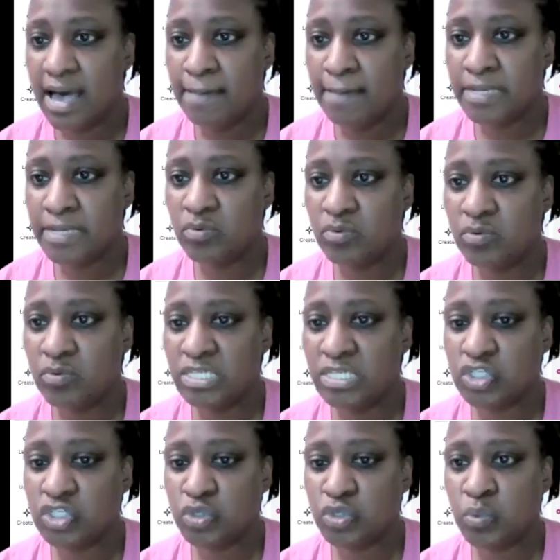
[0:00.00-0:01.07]
I'm
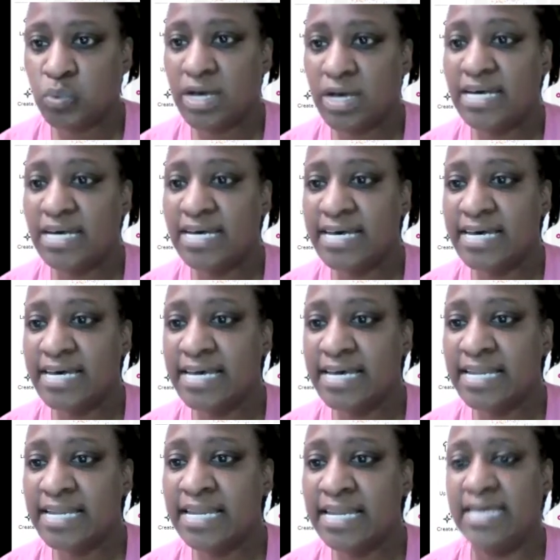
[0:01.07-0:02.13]
going to
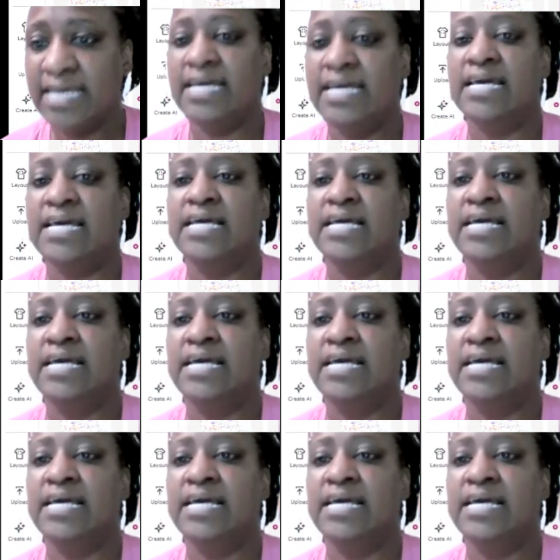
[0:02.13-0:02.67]
ungroup.